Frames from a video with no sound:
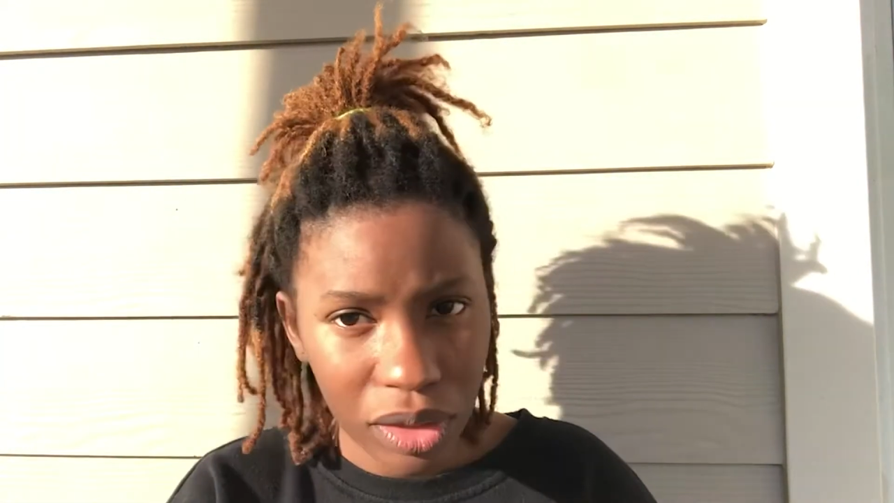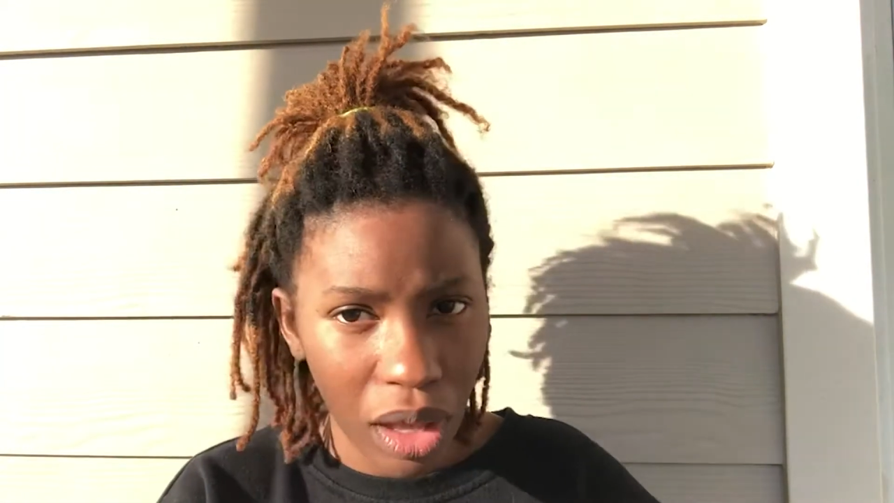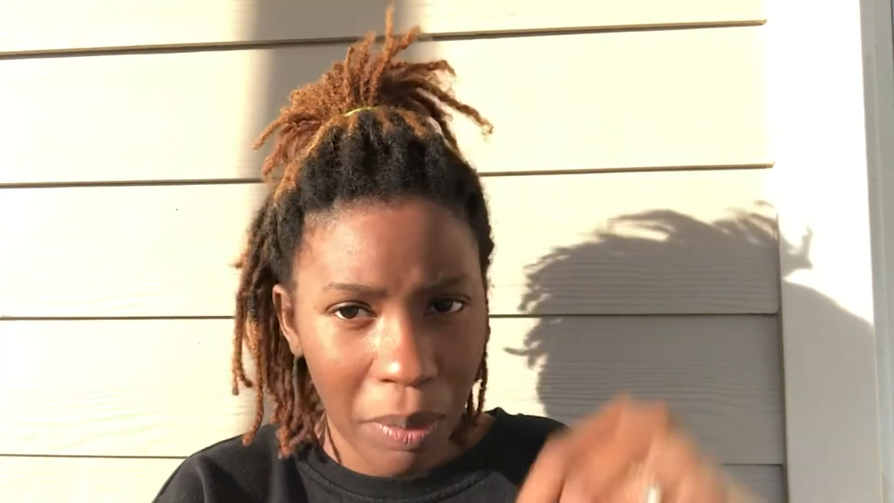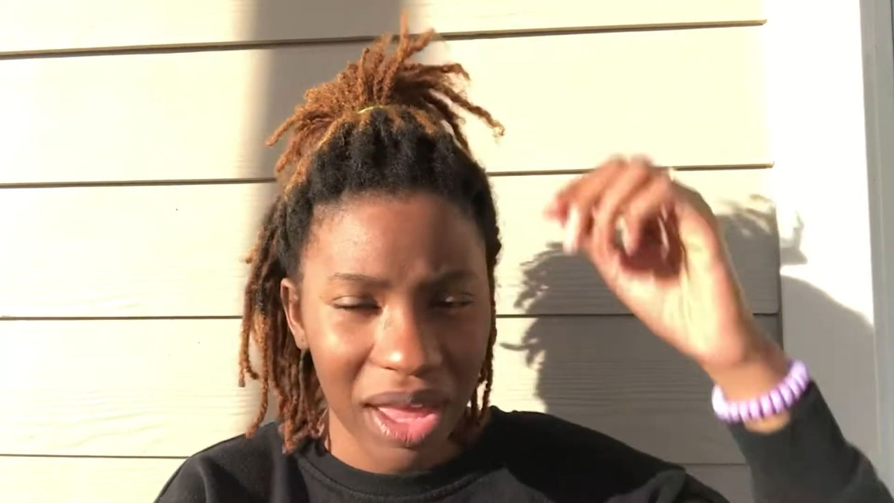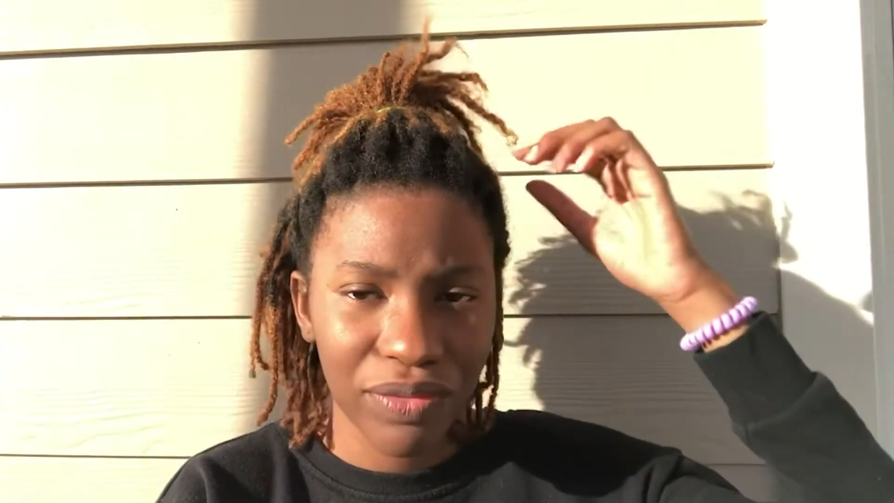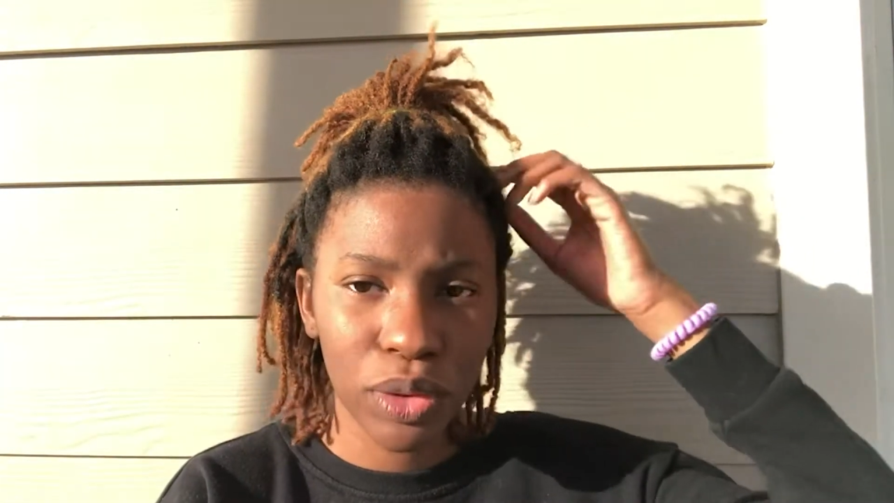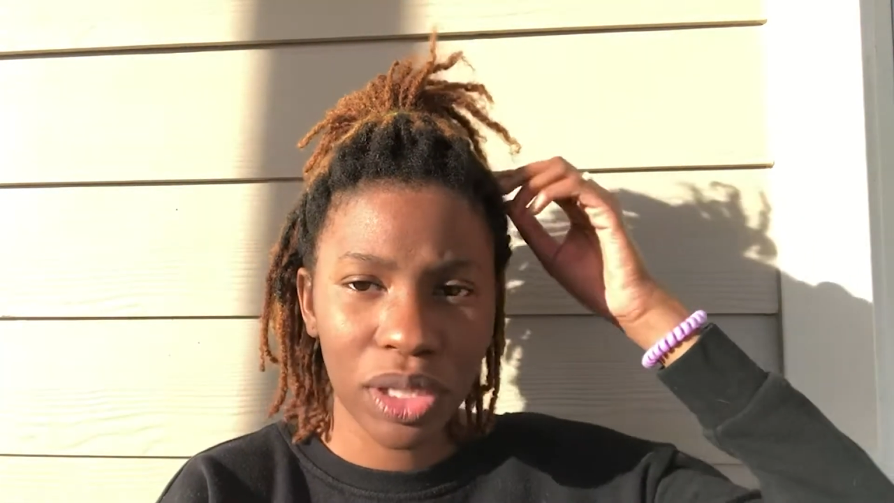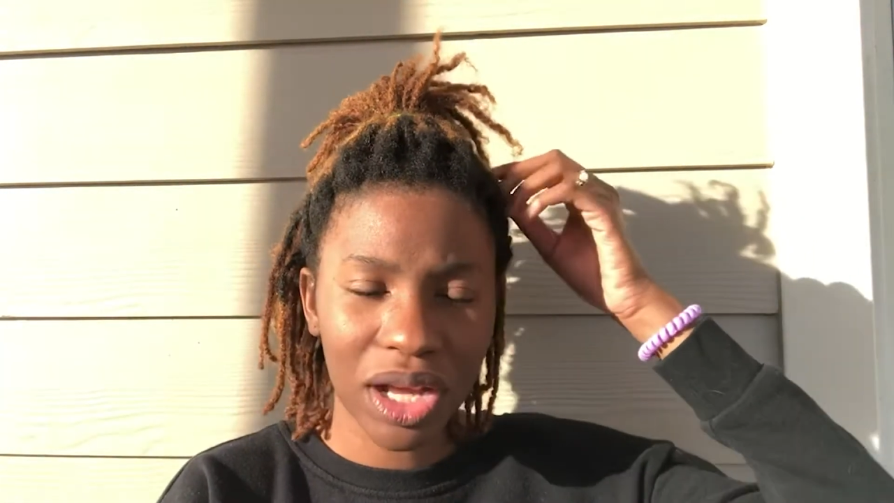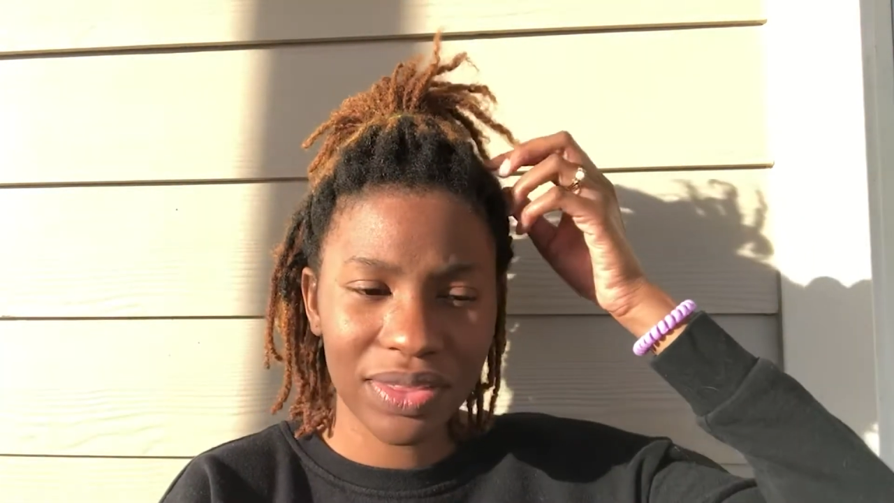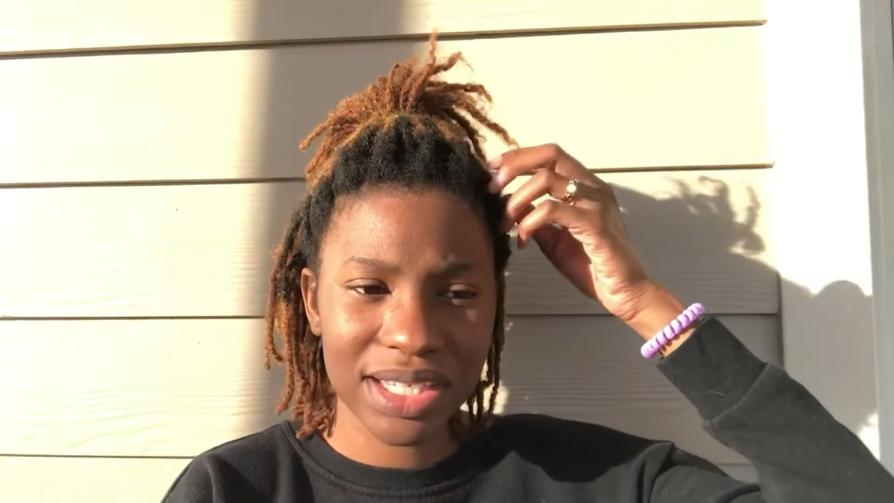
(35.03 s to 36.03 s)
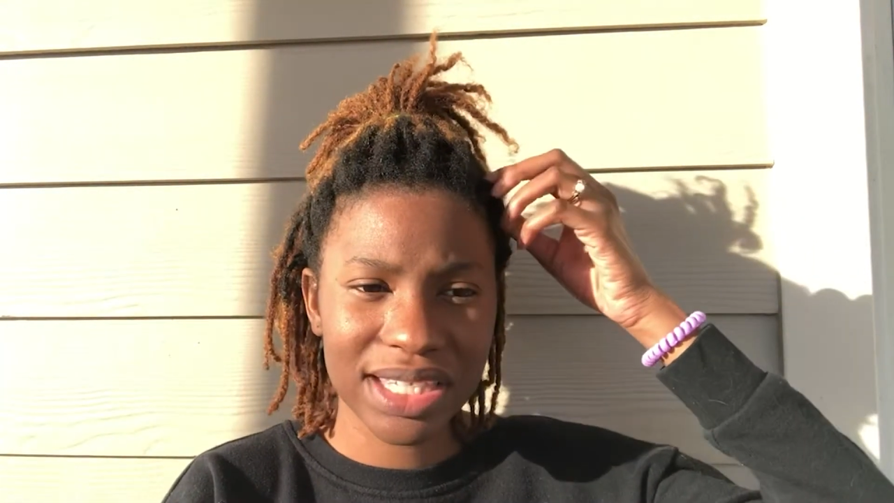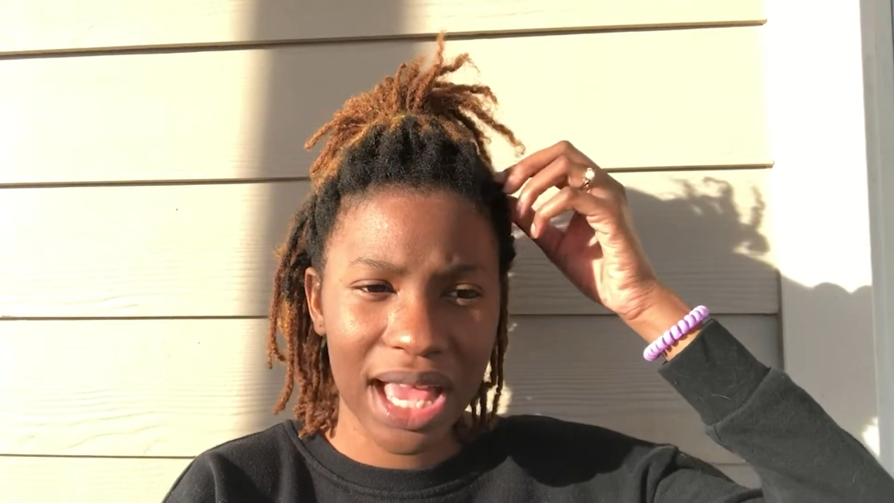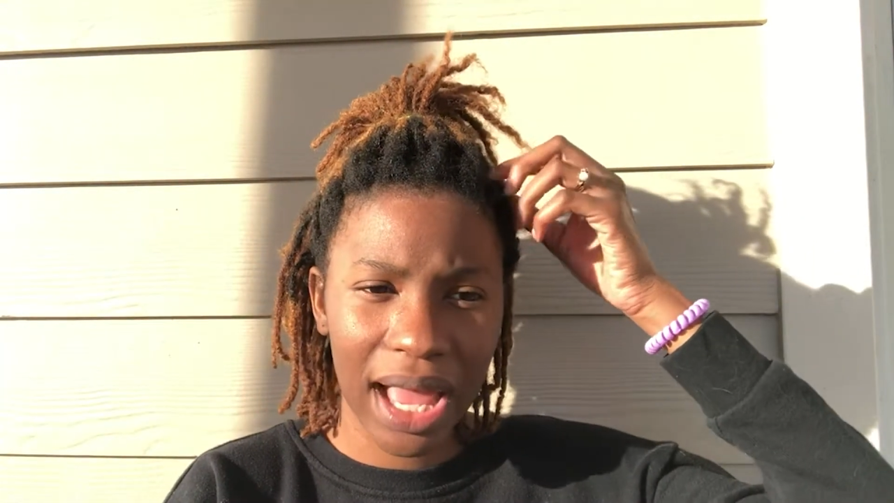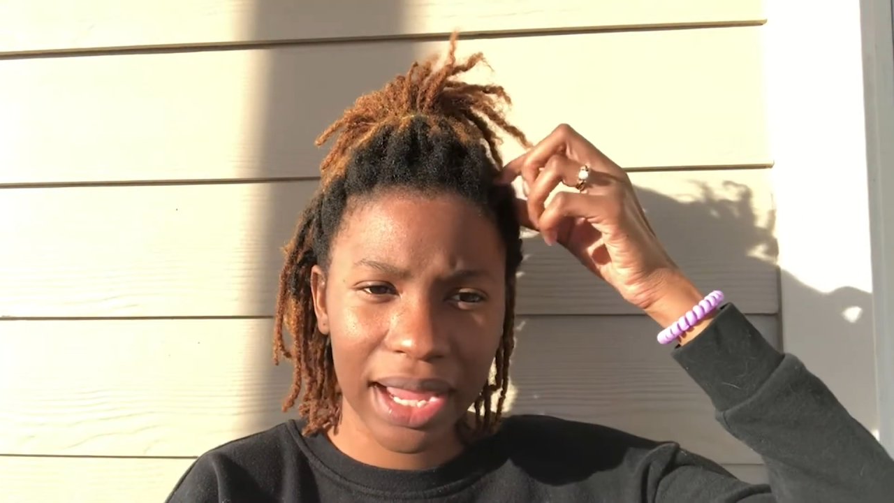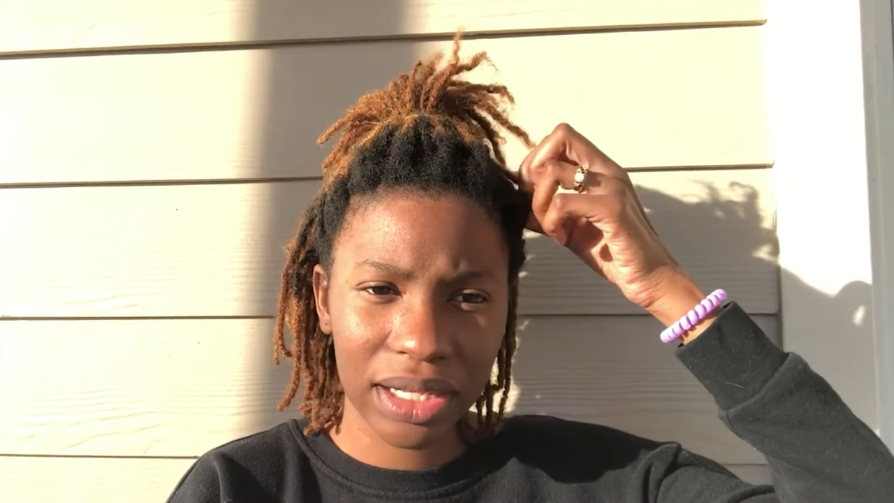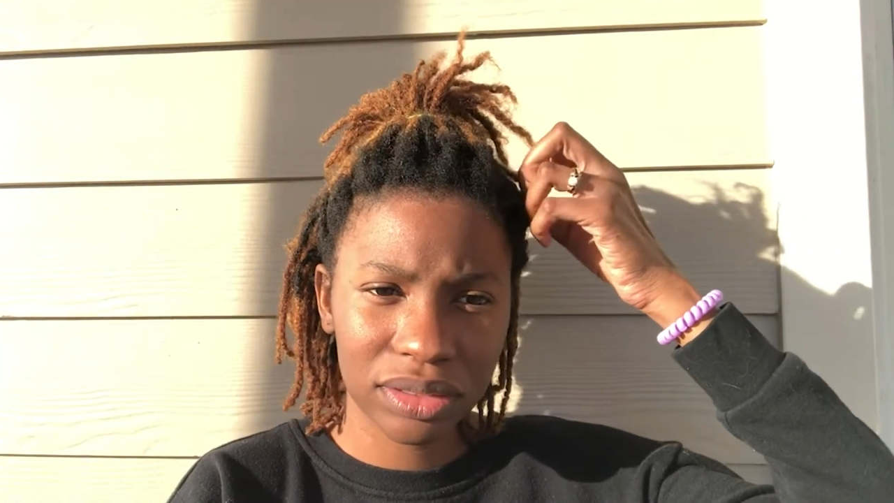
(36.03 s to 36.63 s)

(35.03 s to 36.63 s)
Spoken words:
But if you look on the side